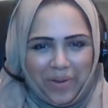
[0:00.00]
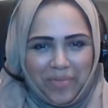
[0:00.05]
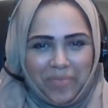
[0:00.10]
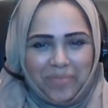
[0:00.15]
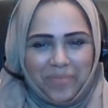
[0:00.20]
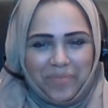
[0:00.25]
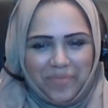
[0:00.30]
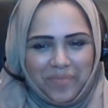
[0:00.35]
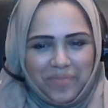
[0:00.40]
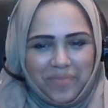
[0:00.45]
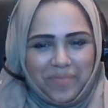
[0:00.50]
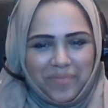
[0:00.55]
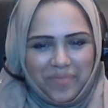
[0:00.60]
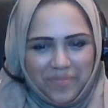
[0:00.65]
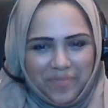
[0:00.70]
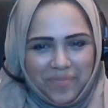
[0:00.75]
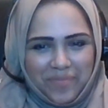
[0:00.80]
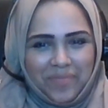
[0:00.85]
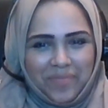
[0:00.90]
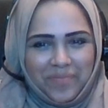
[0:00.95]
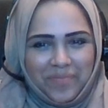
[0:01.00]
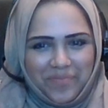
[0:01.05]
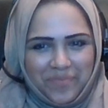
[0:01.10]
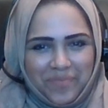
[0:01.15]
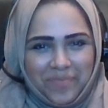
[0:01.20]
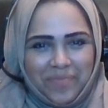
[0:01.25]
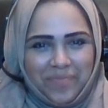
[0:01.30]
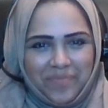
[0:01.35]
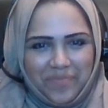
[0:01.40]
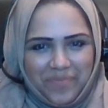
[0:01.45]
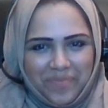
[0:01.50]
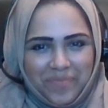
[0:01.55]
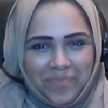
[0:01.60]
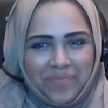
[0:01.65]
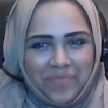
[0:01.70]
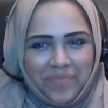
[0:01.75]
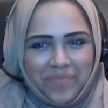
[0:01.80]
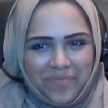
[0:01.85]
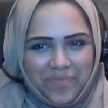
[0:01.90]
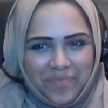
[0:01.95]
God bless her. So
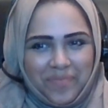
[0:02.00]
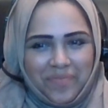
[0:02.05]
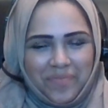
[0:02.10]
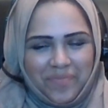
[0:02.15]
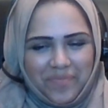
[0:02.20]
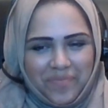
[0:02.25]
we